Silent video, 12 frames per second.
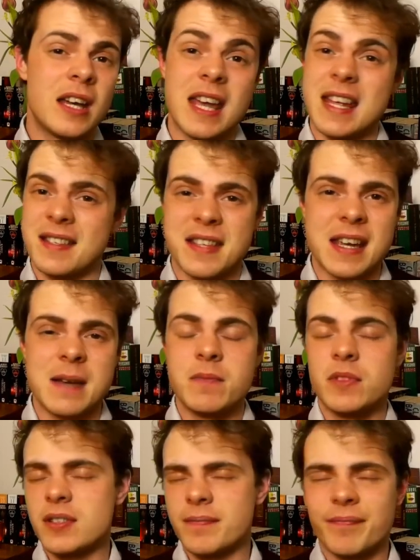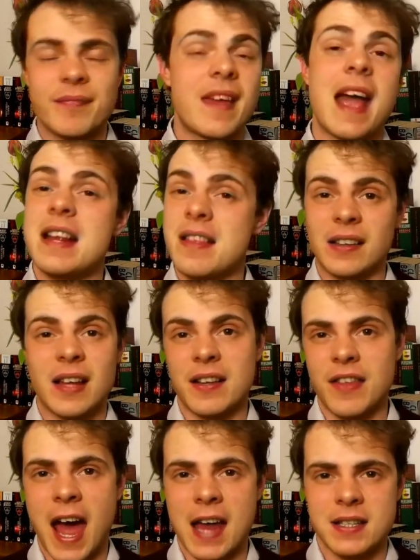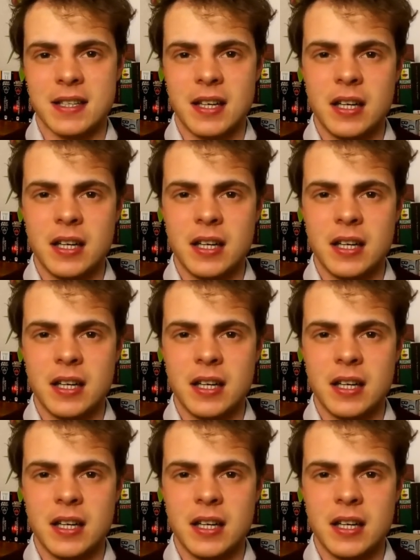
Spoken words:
its themes, anything like that.